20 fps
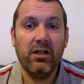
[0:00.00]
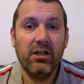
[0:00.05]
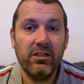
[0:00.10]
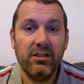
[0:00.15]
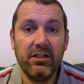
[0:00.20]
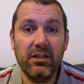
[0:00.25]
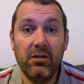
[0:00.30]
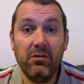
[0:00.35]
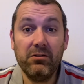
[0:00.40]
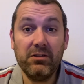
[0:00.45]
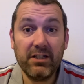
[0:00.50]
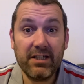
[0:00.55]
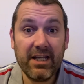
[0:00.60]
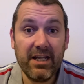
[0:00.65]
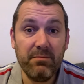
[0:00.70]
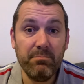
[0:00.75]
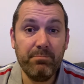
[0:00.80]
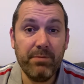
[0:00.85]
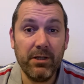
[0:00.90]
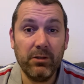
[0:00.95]
to
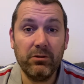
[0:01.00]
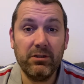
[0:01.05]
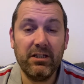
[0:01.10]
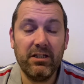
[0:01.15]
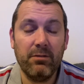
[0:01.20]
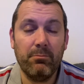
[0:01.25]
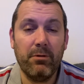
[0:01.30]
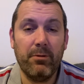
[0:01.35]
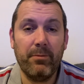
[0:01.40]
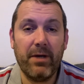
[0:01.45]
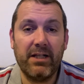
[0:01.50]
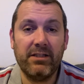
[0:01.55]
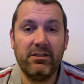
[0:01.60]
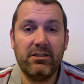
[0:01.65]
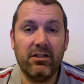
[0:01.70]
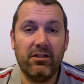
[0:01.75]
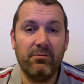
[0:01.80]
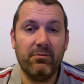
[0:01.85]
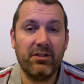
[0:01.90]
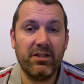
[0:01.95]
keep building the
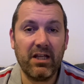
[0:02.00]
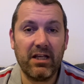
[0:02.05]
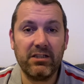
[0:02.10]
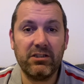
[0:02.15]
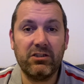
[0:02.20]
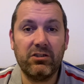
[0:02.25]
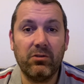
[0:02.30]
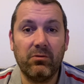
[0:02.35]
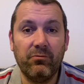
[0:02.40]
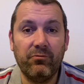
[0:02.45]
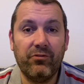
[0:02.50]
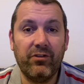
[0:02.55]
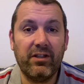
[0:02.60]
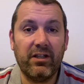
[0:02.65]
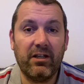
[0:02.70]
momentum. And that's something I